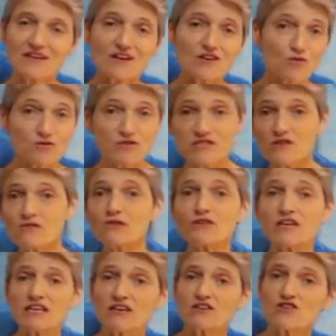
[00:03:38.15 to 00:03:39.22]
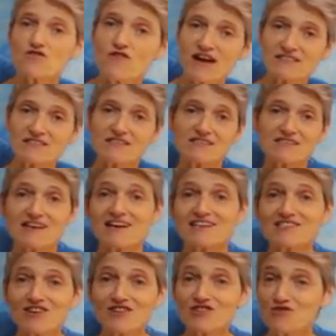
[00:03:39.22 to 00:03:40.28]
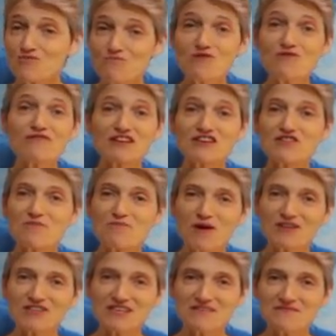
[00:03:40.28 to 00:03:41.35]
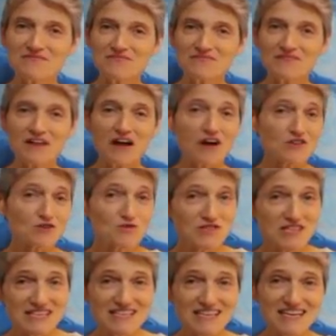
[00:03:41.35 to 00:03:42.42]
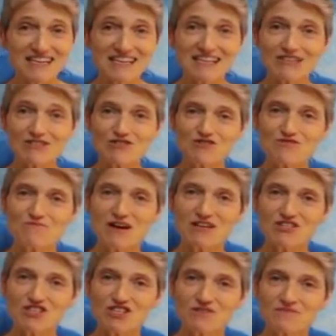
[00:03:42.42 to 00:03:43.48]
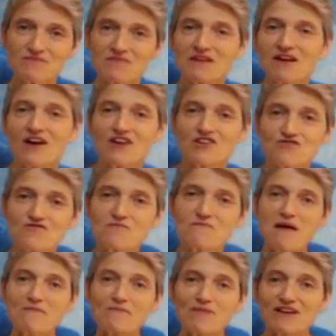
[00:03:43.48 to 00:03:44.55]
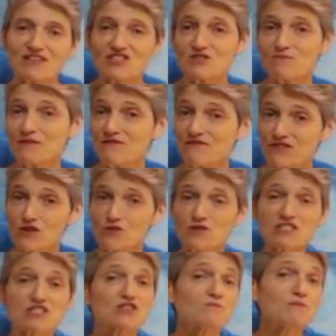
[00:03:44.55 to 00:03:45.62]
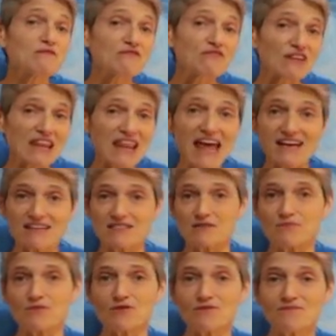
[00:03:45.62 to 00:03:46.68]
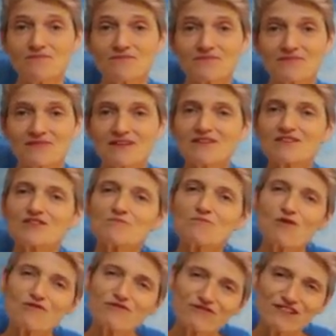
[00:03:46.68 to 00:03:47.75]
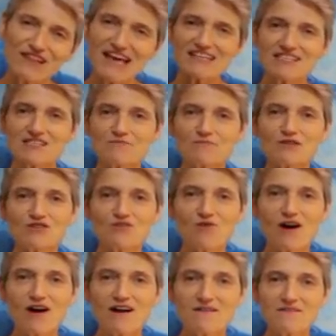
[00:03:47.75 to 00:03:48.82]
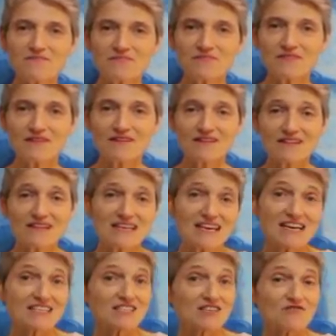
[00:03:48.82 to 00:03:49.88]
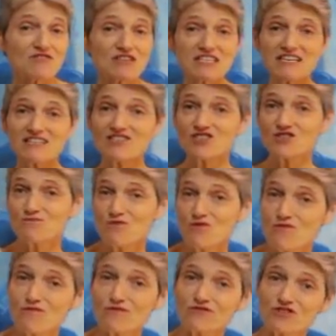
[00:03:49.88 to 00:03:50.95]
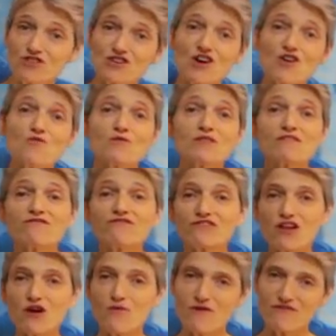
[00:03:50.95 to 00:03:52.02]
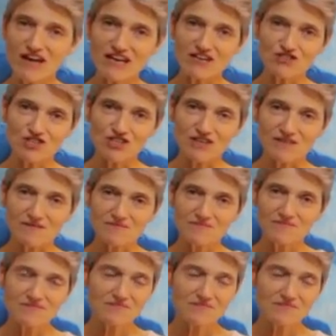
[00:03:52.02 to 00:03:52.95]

and also looking at your exercise. Are you moving your body? Are you sitting a little too much? Are you remembering to be fluid, to be flexible? The more flexible you are, the easier it is to move, to go with the flow of energy.